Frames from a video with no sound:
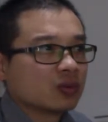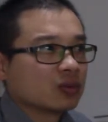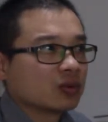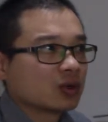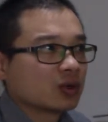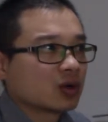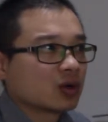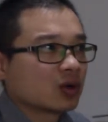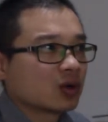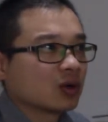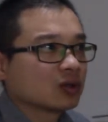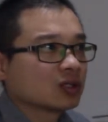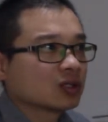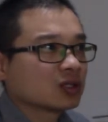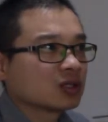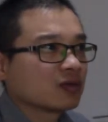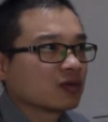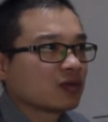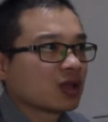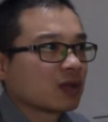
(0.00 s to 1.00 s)

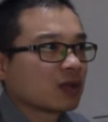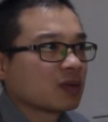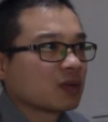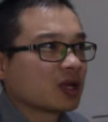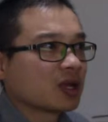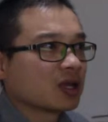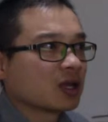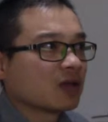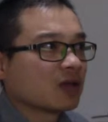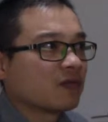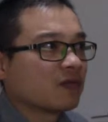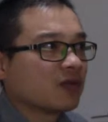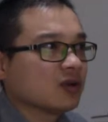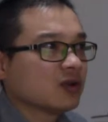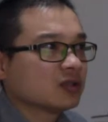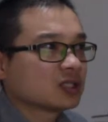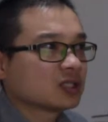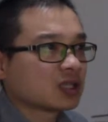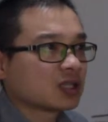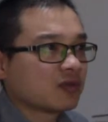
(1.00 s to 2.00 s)
causes of neck pain. If
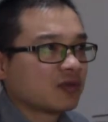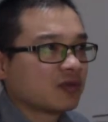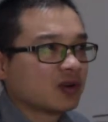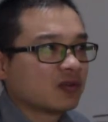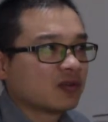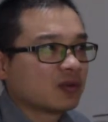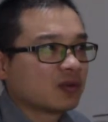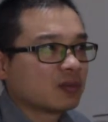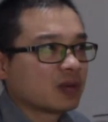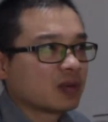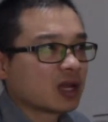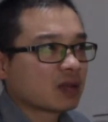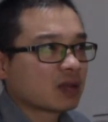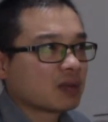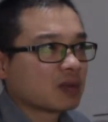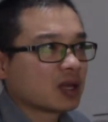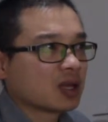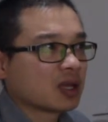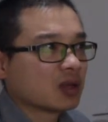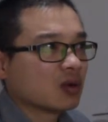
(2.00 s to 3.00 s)
you suffer from neck
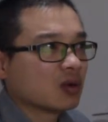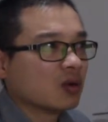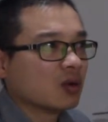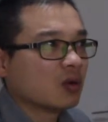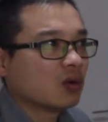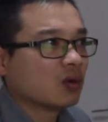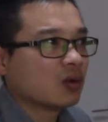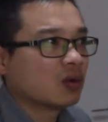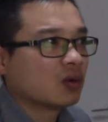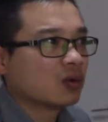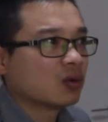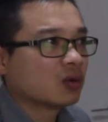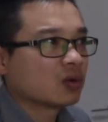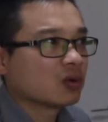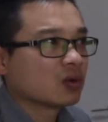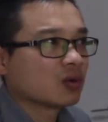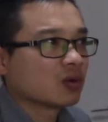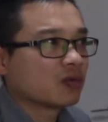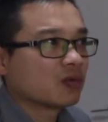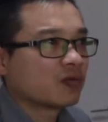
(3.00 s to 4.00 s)
pain, or
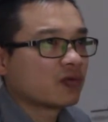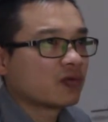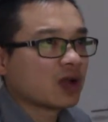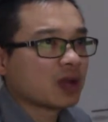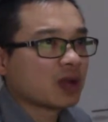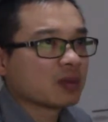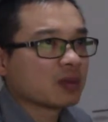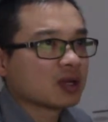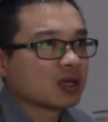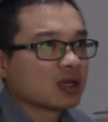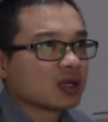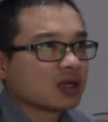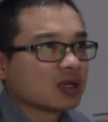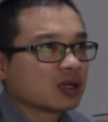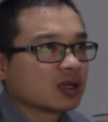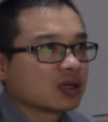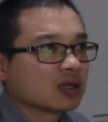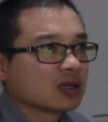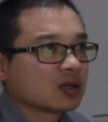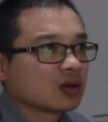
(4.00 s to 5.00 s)
your family
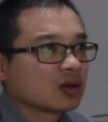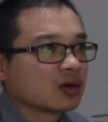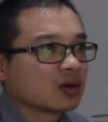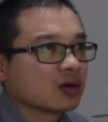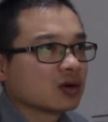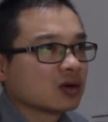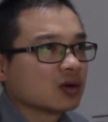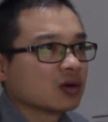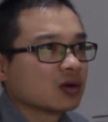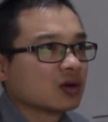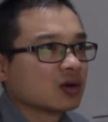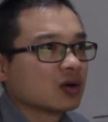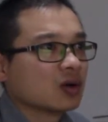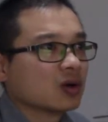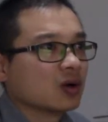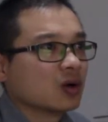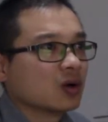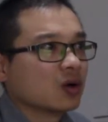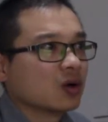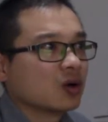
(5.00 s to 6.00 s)

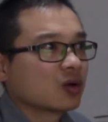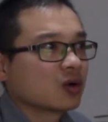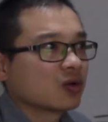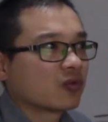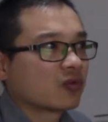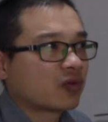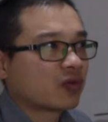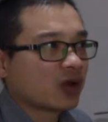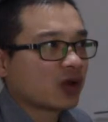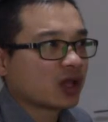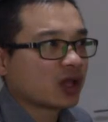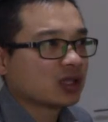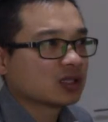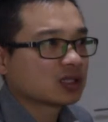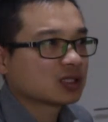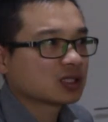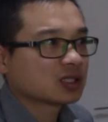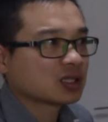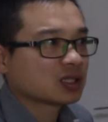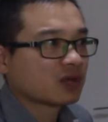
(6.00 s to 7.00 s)
or your friends
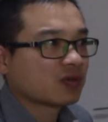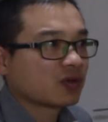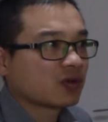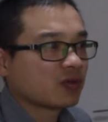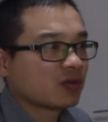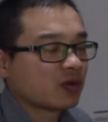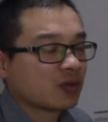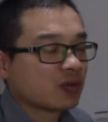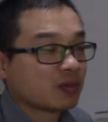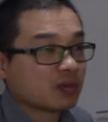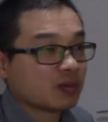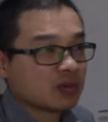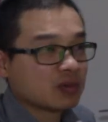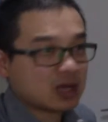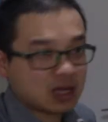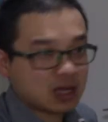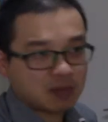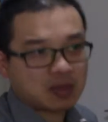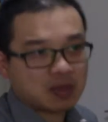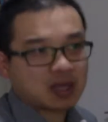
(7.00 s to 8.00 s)
suffer from
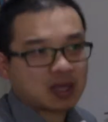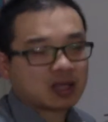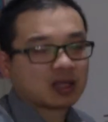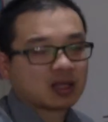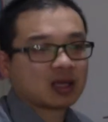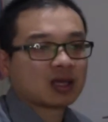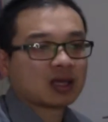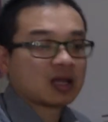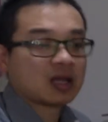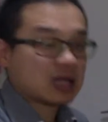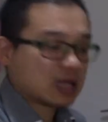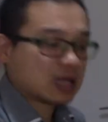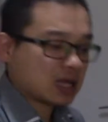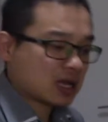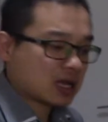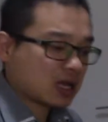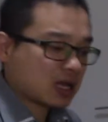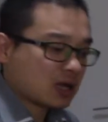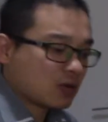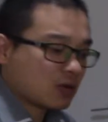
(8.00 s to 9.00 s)
neck pain and
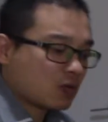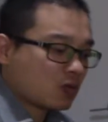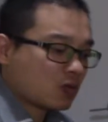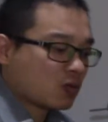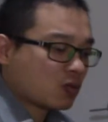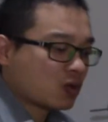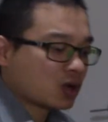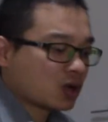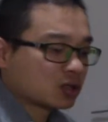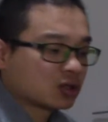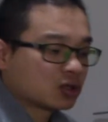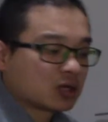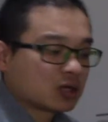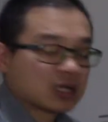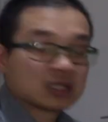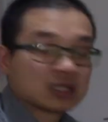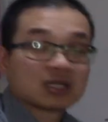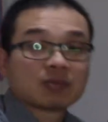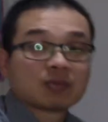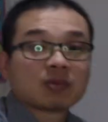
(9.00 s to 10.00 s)
they want to
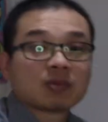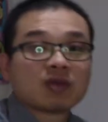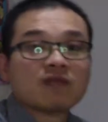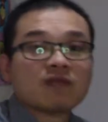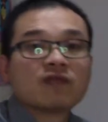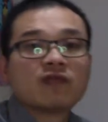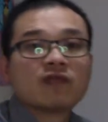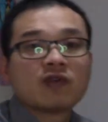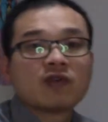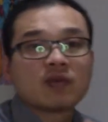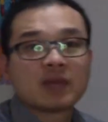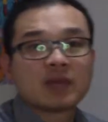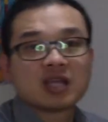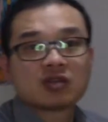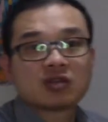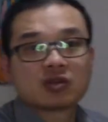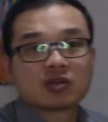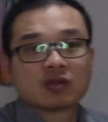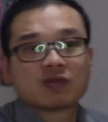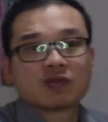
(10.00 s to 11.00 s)
get some
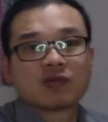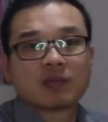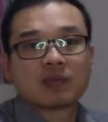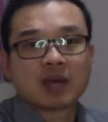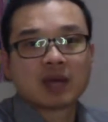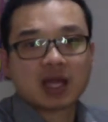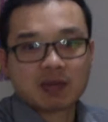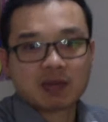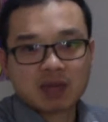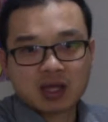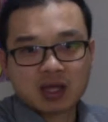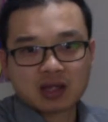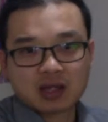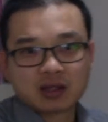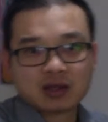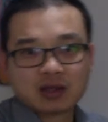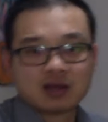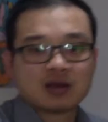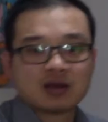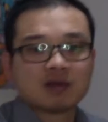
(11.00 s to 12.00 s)
information from neck pain,
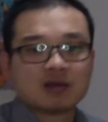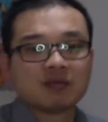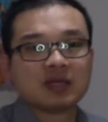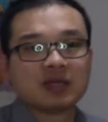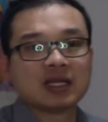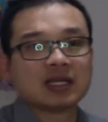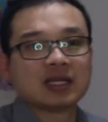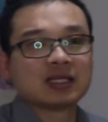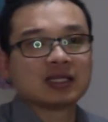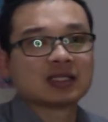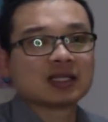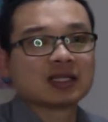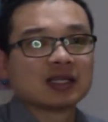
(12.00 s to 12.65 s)
please